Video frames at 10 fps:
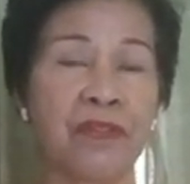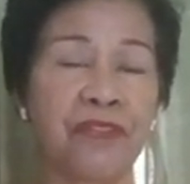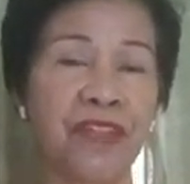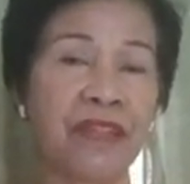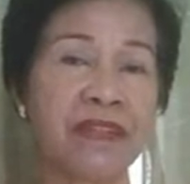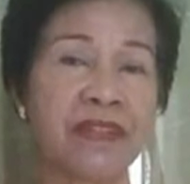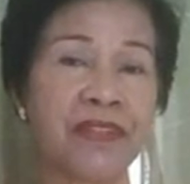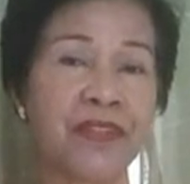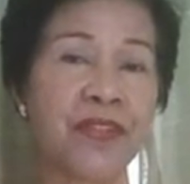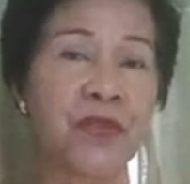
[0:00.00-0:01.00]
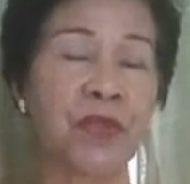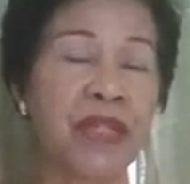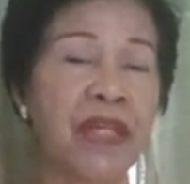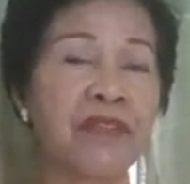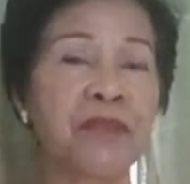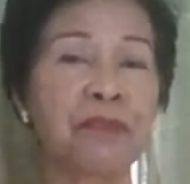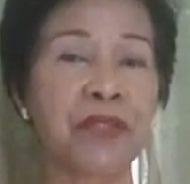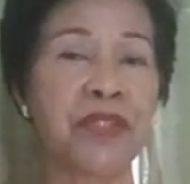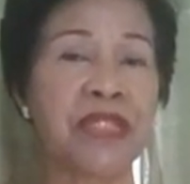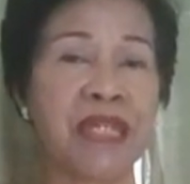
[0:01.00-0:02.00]
filters
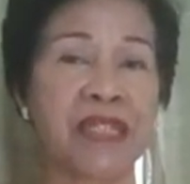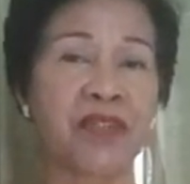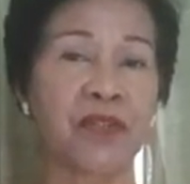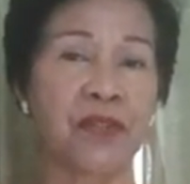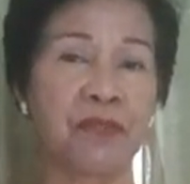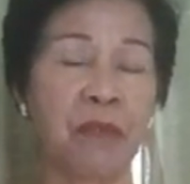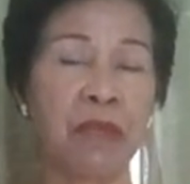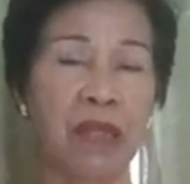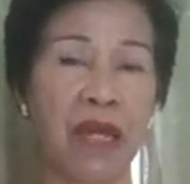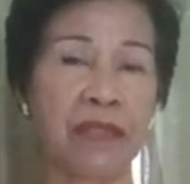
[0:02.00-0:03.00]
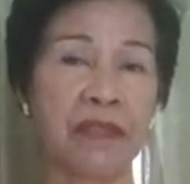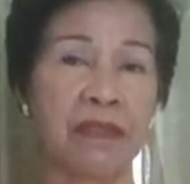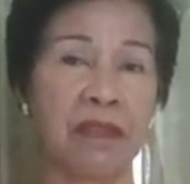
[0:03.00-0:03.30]
100% of the blood.